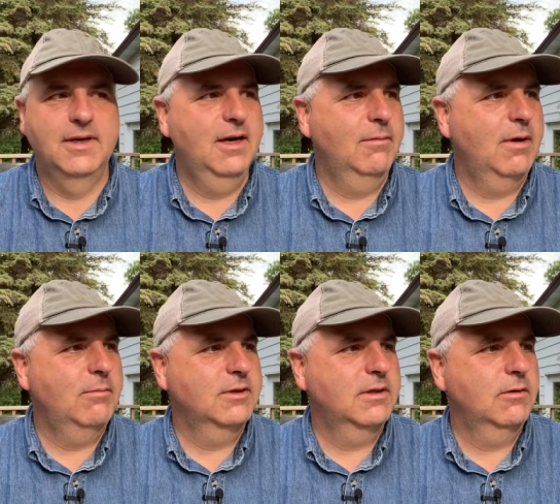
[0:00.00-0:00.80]
Yeah,
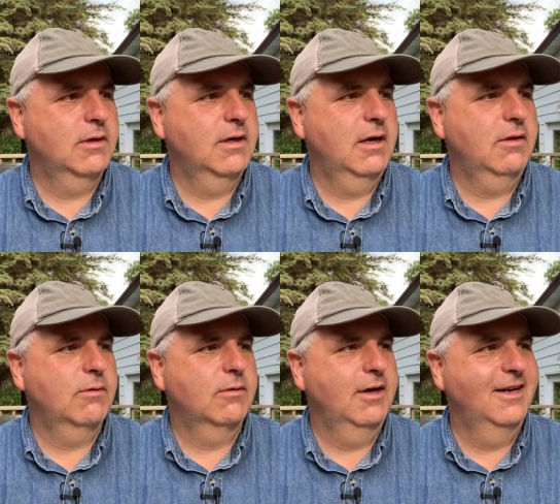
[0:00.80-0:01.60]
almost ordered another
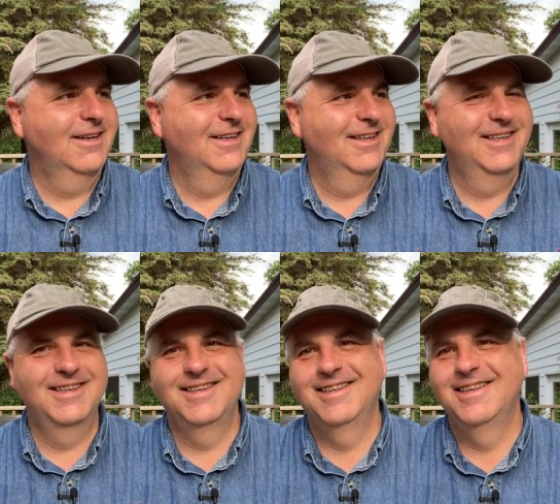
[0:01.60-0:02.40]
one, right?
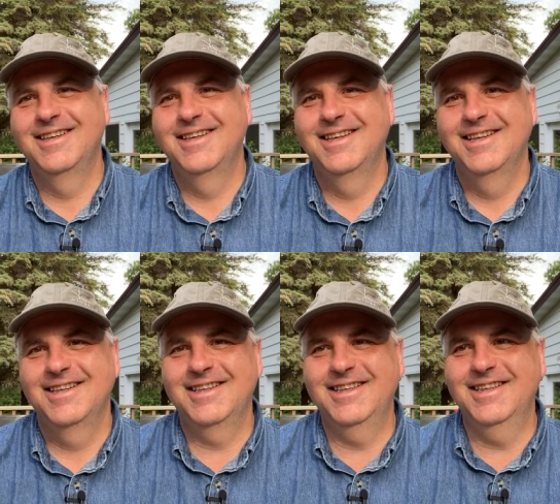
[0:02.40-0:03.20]

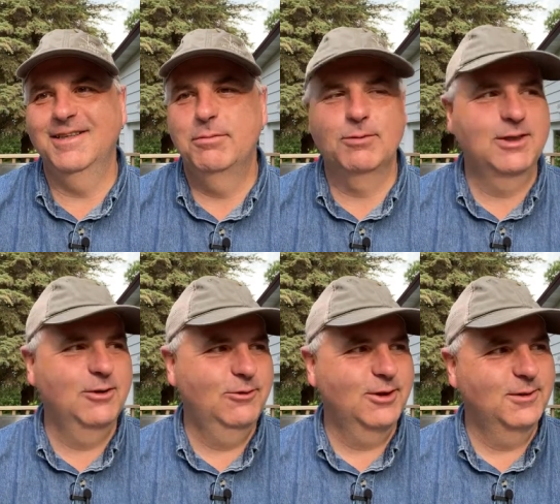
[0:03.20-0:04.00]
Mm-hmm. But was
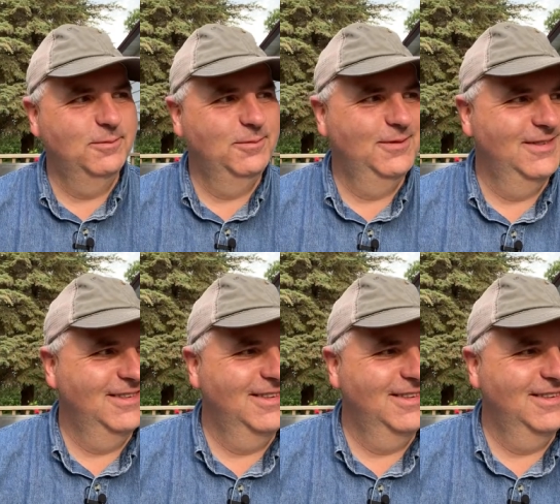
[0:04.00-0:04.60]
too full. Yep.